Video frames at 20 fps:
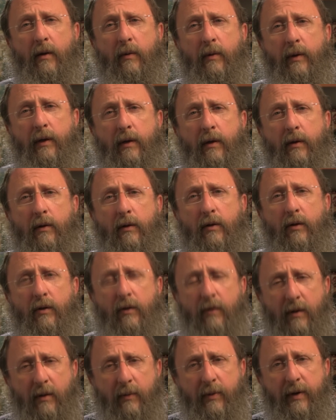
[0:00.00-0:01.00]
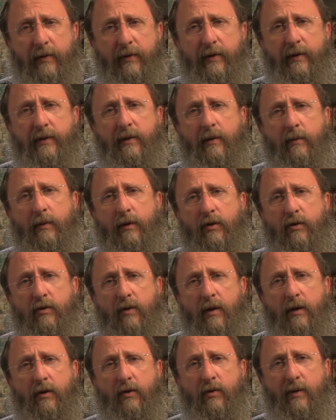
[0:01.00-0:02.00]
we learn about this and we
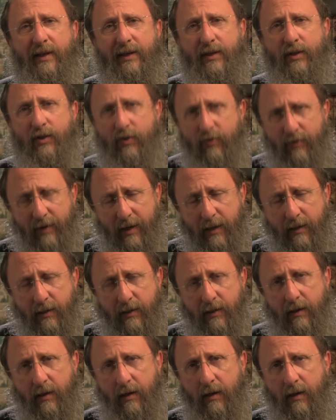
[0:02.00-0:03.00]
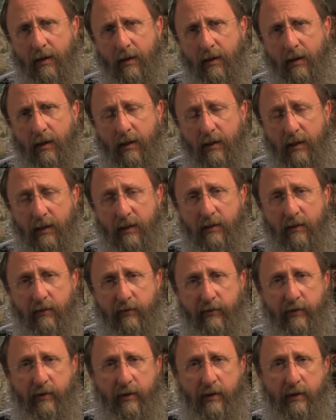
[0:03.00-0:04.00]
try to extract a lesson
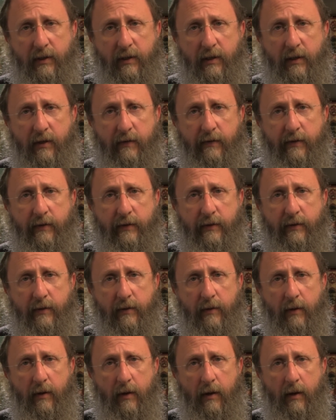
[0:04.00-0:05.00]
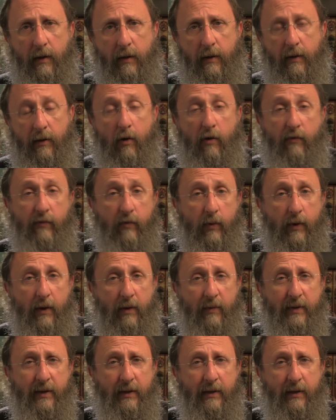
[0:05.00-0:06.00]
for ourselves. The
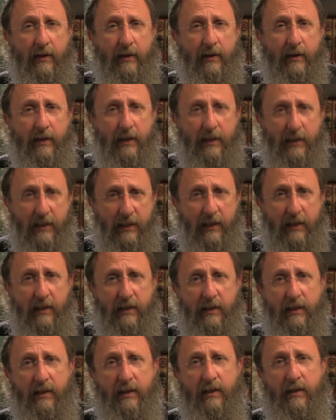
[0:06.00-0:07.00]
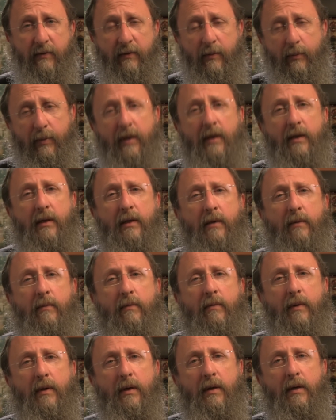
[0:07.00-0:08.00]
overwhelming consensus of
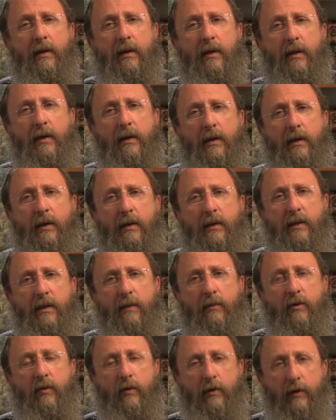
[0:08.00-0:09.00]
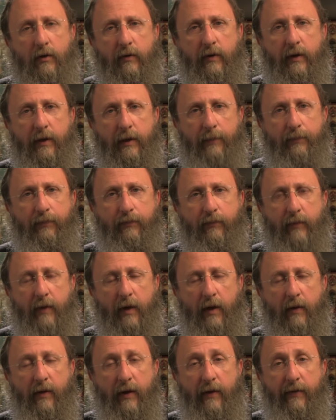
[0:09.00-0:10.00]
opinion seems to agree
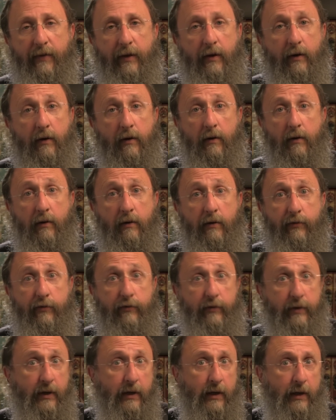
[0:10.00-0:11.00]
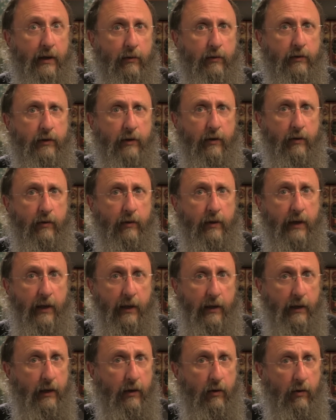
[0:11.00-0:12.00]
that their freak out, you know,
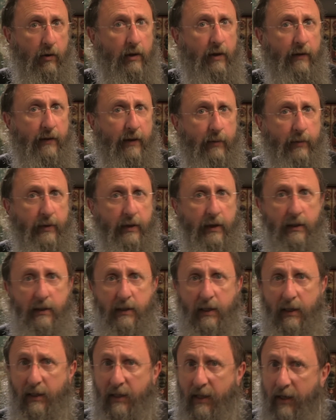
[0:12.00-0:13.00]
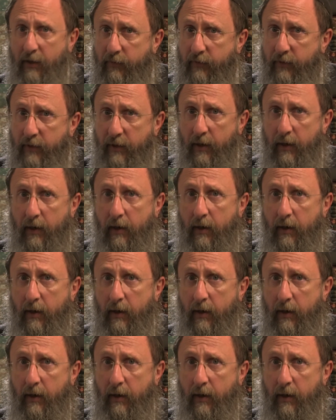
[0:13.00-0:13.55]
again, I call it that because they left.